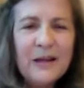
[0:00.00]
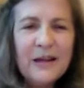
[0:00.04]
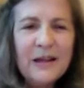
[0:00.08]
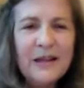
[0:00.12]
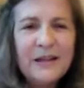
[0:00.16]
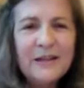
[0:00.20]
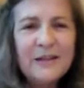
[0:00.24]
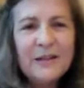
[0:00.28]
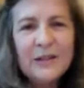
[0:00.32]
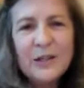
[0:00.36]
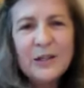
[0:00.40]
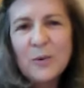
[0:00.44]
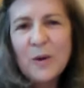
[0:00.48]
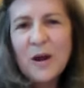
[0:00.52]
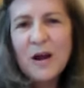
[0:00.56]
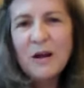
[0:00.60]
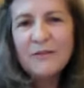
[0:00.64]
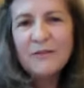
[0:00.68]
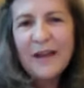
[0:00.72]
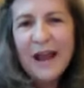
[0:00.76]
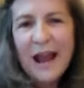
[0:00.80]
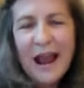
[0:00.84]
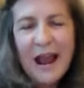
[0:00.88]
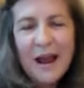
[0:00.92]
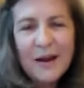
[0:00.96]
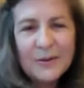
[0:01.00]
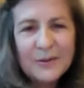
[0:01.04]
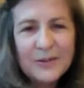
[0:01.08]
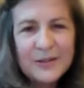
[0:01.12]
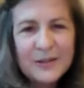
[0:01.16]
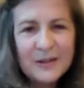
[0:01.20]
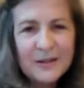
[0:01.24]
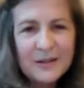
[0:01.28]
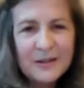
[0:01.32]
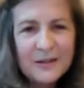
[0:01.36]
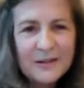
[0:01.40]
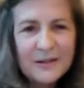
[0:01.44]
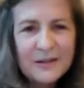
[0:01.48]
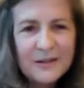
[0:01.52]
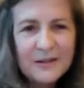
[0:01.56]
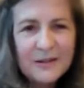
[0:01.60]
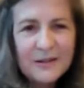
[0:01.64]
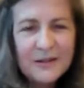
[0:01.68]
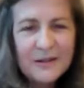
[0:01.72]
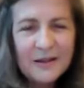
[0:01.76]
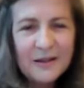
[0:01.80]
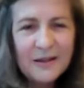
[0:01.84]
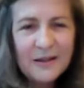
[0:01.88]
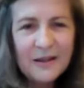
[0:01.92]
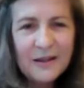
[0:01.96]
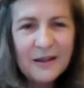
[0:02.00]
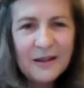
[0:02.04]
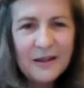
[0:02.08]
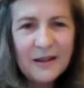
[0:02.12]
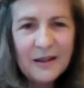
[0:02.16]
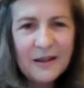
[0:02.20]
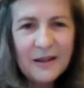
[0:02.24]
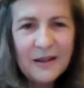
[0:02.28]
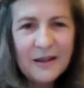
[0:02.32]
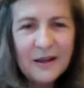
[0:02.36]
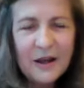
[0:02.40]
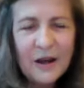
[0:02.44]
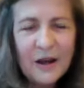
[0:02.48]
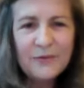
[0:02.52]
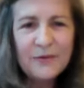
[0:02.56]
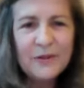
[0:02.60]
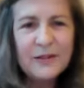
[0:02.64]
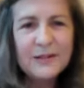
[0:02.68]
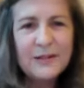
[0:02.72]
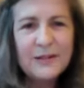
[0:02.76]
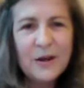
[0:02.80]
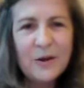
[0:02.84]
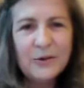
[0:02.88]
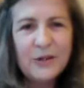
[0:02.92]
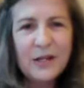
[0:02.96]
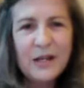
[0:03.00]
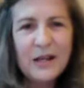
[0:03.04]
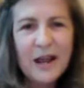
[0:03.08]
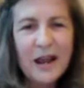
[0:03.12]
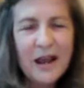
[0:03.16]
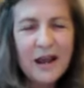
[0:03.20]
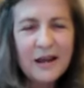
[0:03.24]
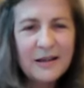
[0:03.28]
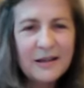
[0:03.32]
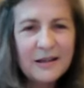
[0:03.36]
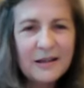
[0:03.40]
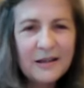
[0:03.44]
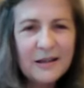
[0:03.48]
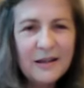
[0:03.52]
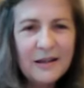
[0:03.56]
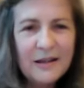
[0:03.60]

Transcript: in the 12 houses of the zodiac,